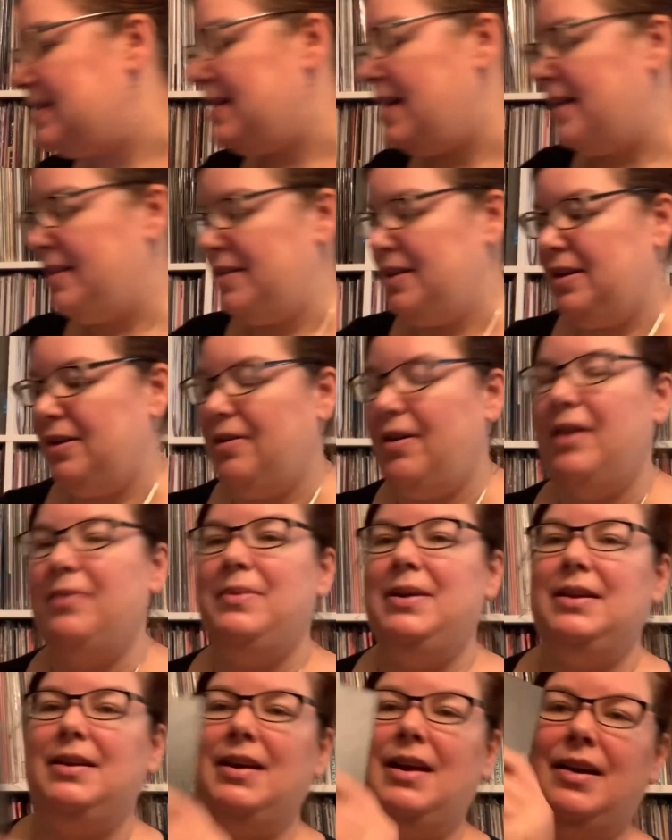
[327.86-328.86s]
tell you. I
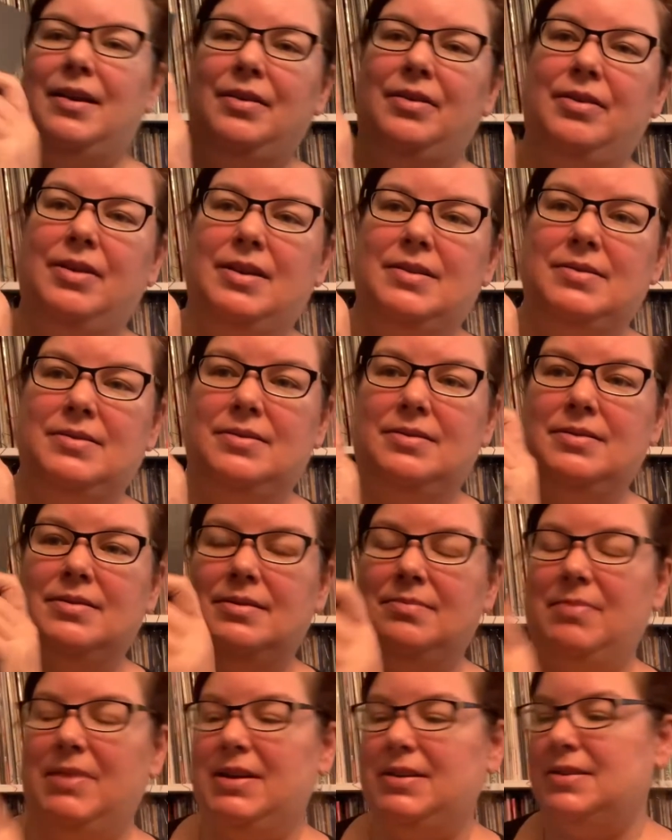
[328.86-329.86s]
mean, yeah, okay, so this is
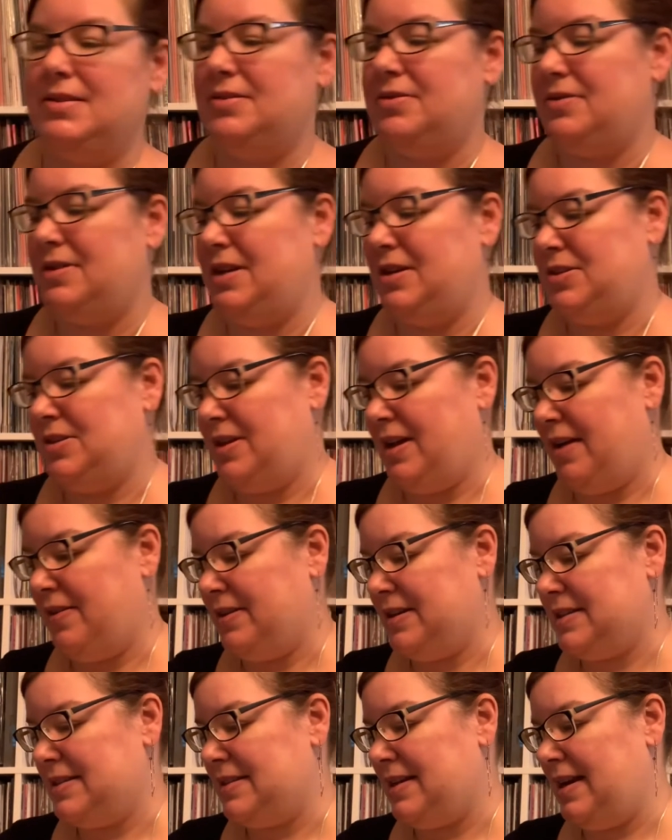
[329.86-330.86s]
my dissertation. How
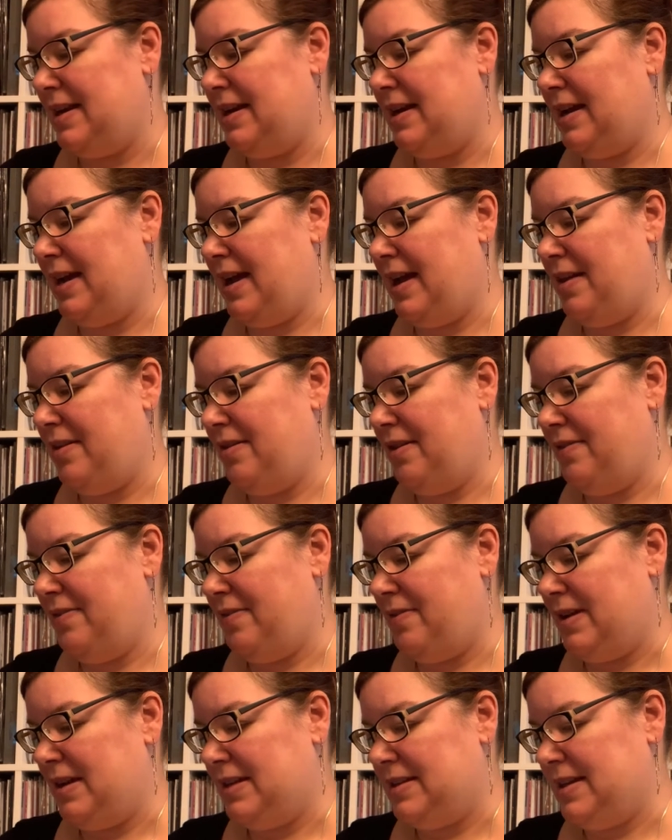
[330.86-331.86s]
exciting. I don't even
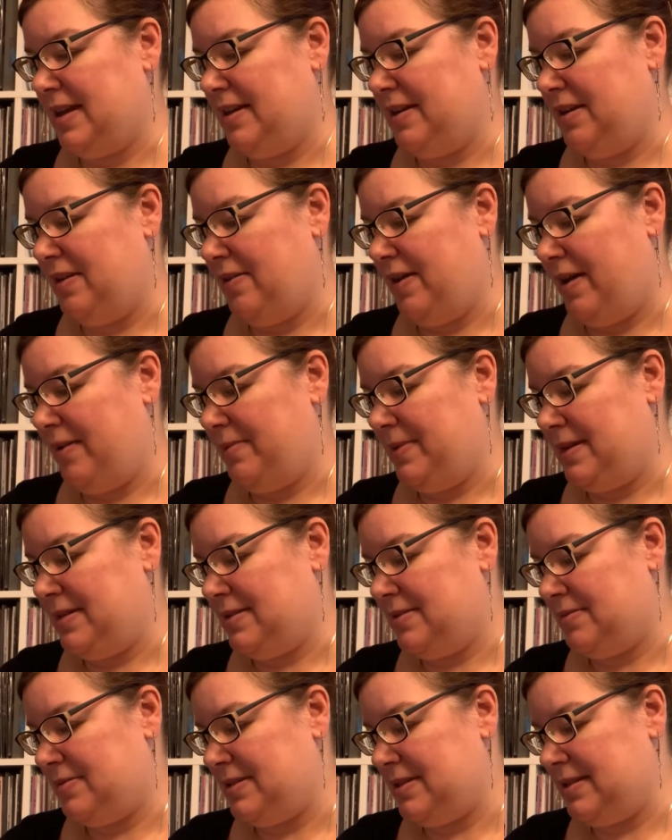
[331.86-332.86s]
want to tell you how many
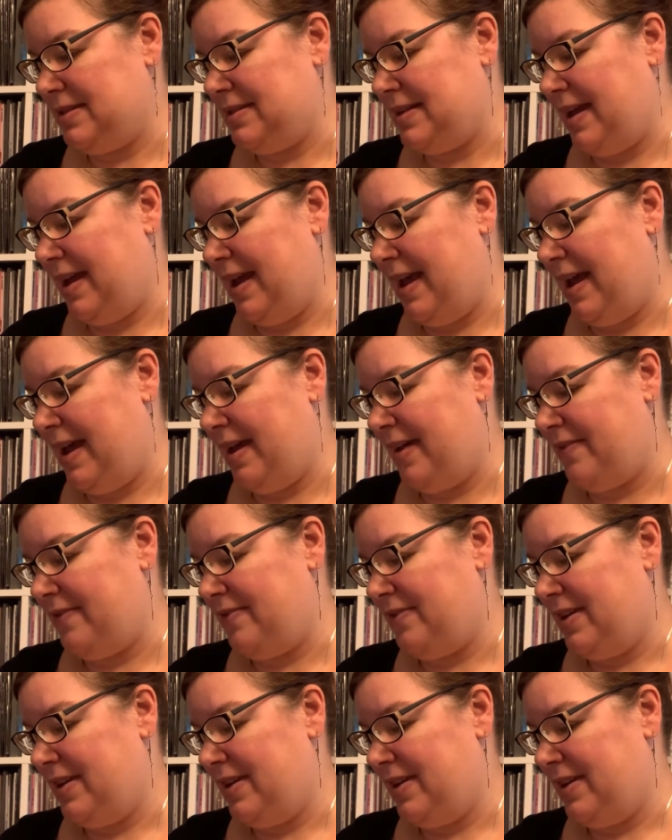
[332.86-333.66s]
sources I have